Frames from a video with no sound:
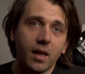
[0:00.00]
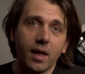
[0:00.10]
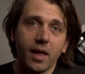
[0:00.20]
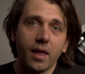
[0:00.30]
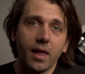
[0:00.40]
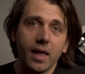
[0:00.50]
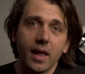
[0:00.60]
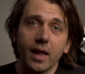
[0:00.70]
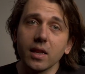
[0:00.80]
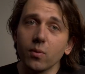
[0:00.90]
Uh,
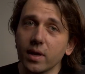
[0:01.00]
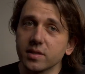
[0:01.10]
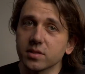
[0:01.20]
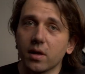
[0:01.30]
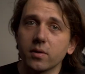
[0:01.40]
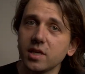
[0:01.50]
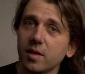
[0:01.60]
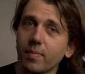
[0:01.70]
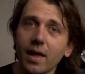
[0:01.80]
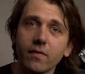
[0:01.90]
anyways, I'll
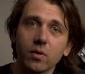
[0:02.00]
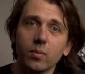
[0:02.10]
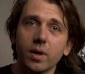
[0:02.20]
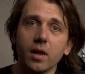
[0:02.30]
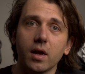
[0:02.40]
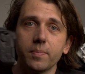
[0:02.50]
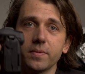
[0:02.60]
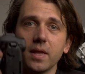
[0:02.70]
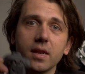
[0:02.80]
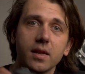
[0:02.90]
keep everyone
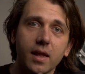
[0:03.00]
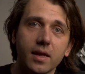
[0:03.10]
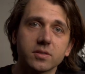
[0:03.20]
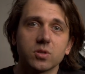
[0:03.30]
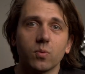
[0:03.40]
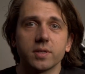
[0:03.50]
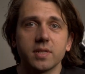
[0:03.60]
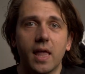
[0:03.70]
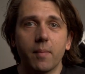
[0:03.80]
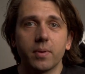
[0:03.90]
updated as to
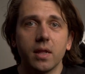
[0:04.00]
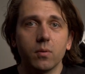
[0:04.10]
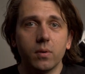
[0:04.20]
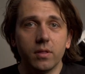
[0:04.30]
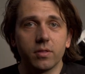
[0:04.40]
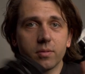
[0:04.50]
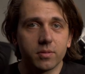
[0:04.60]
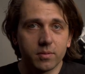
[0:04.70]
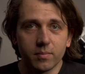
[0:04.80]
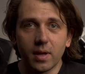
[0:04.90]
what's happening with
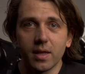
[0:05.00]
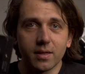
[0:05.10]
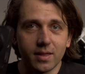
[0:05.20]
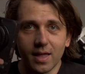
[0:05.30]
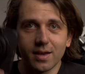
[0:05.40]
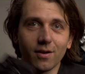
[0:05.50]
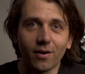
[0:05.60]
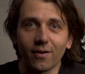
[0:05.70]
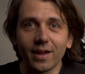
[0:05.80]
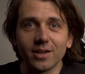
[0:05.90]
my Canon
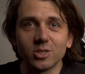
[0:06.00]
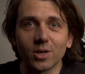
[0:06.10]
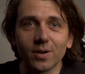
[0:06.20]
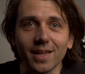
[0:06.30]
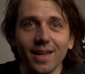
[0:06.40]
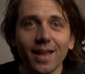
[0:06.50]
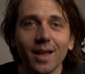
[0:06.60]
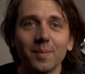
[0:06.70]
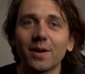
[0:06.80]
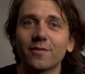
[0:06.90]
RA journey.
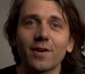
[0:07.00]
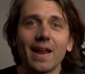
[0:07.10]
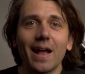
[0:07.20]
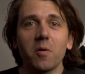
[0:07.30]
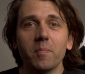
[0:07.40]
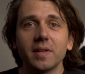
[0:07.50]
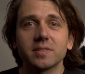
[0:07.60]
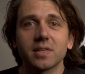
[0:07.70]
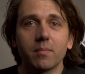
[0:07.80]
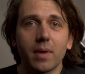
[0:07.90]
But for now,
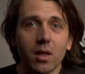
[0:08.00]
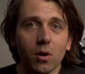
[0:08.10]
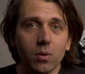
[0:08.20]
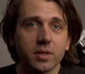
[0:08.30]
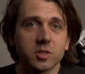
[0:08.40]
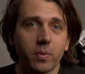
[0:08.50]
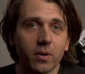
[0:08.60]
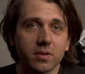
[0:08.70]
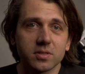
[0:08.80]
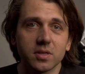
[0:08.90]
based on my own
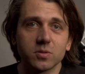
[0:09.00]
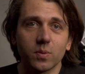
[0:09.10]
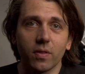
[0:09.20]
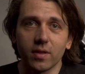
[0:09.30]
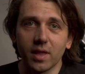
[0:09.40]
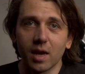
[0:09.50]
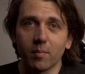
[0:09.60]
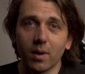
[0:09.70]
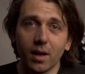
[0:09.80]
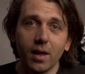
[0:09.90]
experiences with the
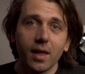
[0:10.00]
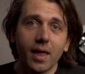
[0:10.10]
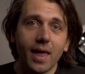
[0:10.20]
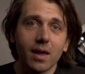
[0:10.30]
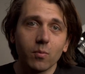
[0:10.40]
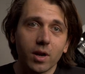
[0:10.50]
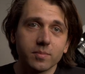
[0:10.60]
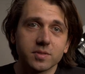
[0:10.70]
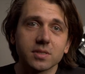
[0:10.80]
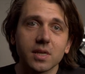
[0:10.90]
camera and what
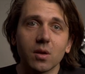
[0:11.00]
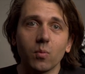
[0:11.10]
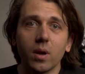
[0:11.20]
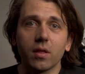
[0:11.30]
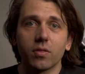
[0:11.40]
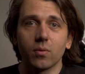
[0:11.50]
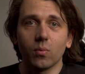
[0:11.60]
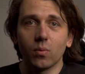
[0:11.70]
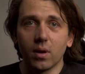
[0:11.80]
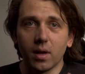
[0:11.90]
I'm seeing with
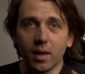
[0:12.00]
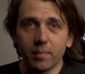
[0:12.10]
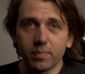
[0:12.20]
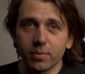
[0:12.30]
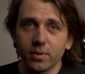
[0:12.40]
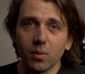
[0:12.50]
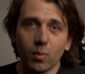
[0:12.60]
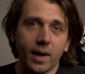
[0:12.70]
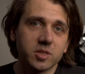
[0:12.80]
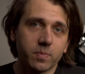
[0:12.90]
uh, pretty
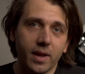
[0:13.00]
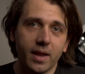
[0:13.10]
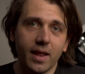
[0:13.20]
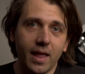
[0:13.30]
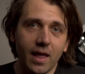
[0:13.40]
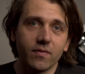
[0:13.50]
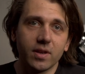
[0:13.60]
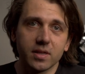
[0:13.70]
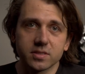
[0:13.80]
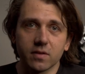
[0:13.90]
widespread
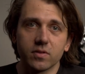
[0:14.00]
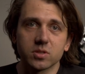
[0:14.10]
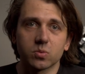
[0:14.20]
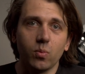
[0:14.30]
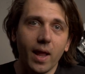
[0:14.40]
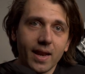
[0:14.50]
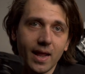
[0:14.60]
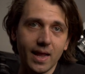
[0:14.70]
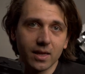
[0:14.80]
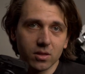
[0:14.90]
evidence of this red
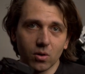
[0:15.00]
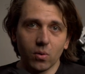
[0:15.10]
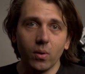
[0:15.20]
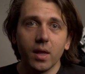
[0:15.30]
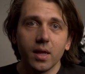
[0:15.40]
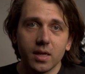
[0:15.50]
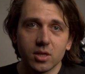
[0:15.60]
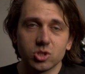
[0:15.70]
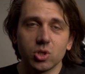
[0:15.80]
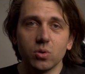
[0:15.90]
halo
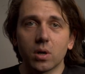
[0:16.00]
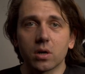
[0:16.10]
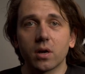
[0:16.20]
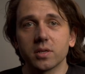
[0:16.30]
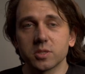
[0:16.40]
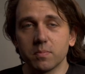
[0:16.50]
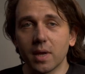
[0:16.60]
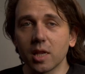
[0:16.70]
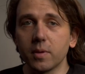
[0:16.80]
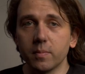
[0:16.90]
issue across
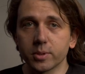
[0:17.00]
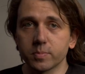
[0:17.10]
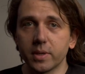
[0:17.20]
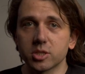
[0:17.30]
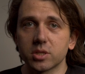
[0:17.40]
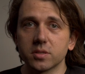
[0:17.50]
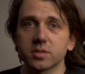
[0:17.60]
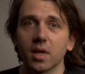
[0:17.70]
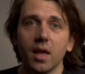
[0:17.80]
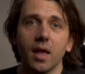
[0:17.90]
many people's
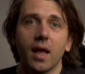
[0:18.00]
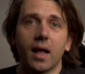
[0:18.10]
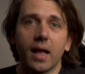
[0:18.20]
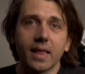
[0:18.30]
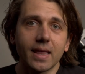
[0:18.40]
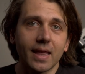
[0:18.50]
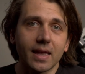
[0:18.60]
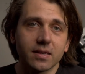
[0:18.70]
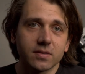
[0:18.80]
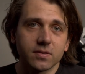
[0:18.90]
pictures, I
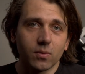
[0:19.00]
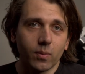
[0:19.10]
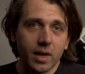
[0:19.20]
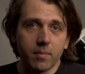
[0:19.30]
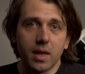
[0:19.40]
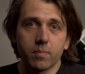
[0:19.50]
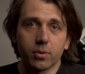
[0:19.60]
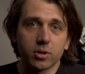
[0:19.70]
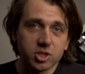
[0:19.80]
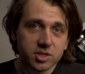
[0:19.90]
can't recommend
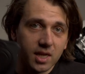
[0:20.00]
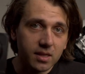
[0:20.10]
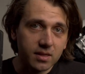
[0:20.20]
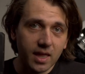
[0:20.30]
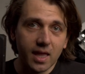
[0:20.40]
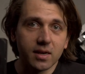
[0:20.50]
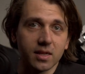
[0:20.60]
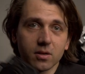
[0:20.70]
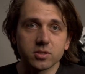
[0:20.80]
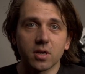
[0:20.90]
purchasing the Canon
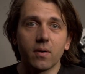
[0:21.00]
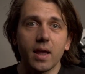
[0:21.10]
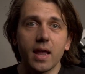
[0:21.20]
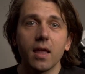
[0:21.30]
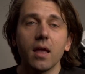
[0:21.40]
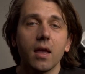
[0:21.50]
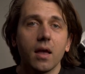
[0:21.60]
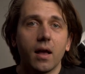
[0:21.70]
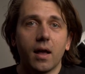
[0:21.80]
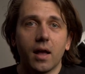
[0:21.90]
EOS RA.
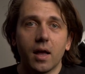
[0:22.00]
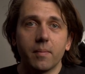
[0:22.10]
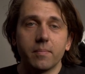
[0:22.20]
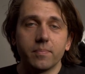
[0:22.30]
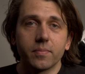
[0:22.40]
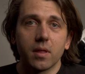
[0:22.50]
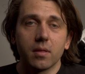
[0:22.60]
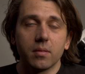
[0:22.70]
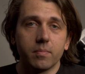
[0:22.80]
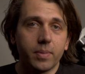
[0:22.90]
Um,
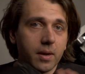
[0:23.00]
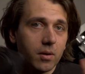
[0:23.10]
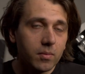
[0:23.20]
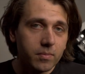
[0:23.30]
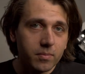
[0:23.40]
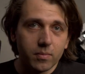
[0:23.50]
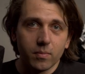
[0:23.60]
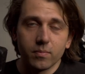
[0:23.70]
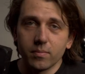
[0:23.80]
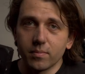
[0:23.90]
but
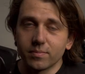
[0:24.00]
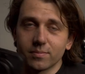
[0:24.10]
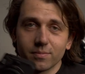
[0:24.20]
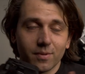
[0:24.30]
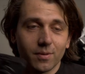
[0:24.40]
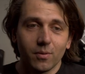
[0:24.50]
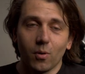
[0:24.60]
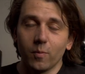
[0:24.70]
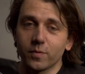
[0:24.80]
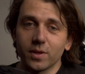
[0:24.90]

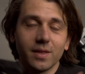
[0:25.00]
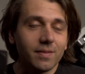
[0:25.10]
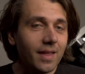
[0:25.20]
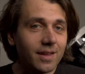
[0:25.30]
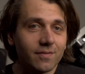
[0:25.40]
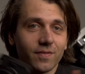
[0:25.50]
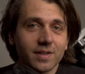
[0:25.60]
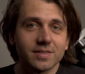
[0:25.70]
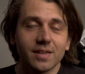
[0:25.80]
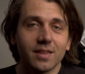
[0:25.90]
hopefully they can
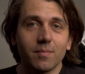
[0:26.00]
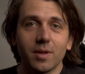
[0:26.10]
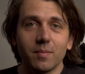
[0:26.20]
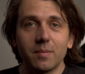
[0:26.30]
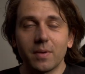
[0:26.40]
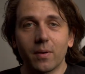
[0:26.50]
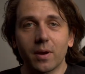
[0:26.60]
fix it and then maybe my